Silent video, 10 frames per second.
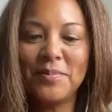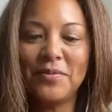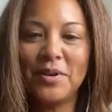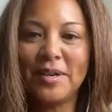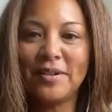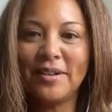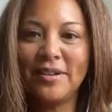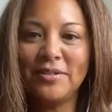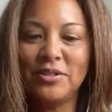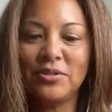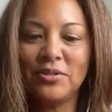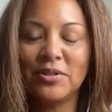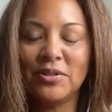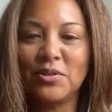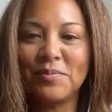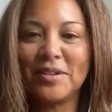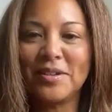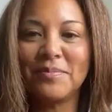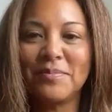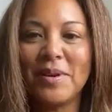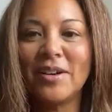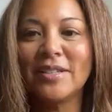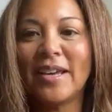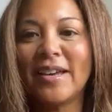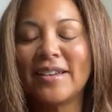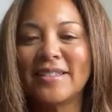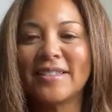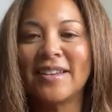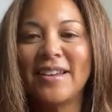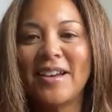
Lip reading: everybody, to the Soul of Medicine podcast.